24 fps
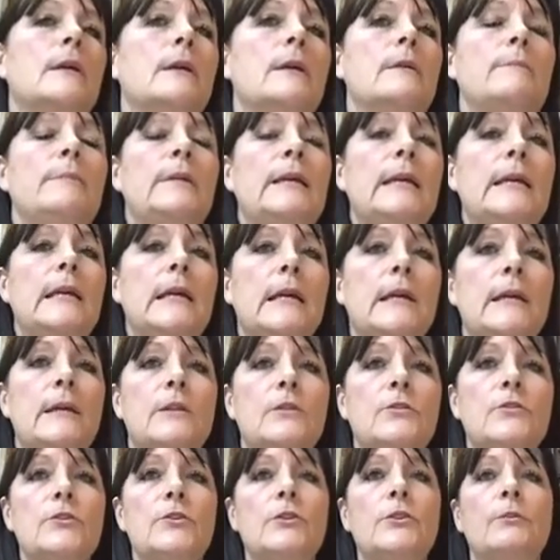
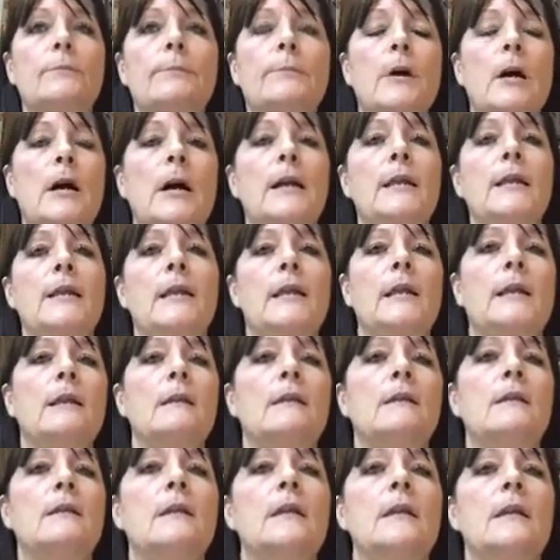because your
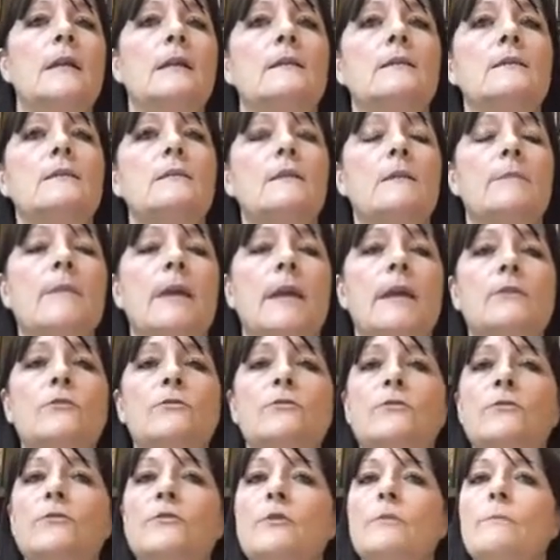body needs some
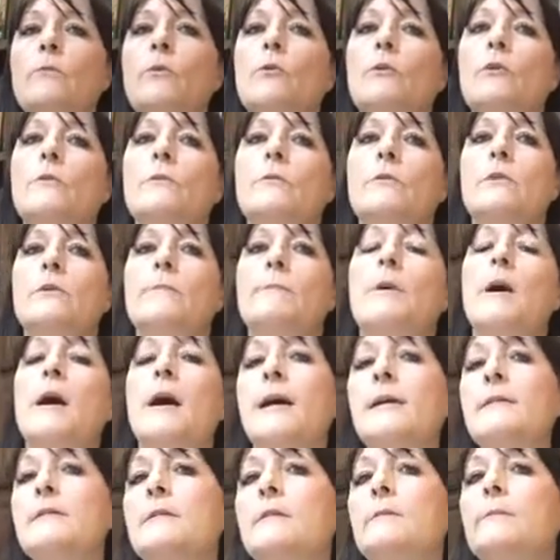extra support with
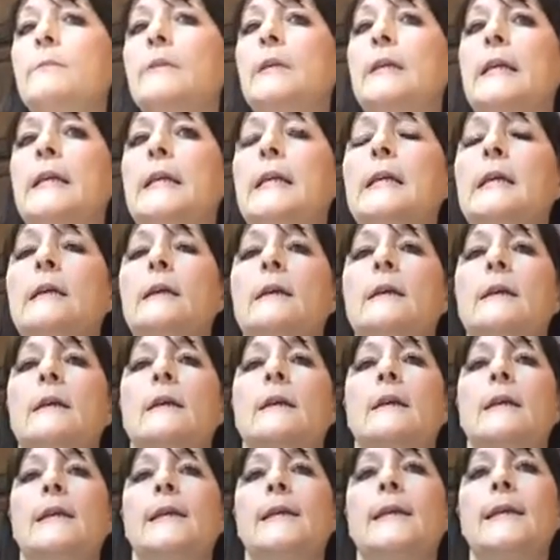possibly
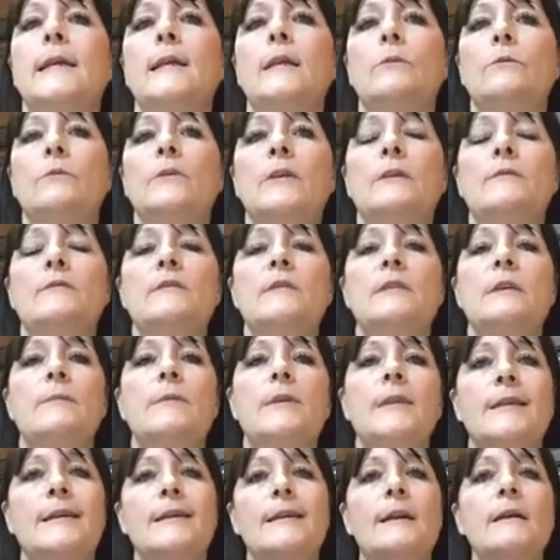getting rid of some
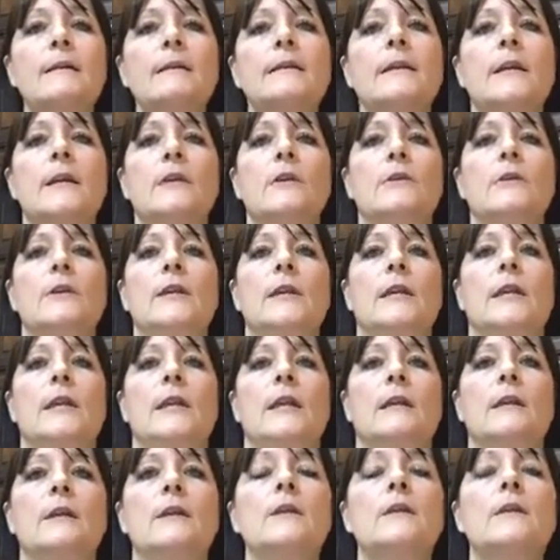of the gunk that you're giving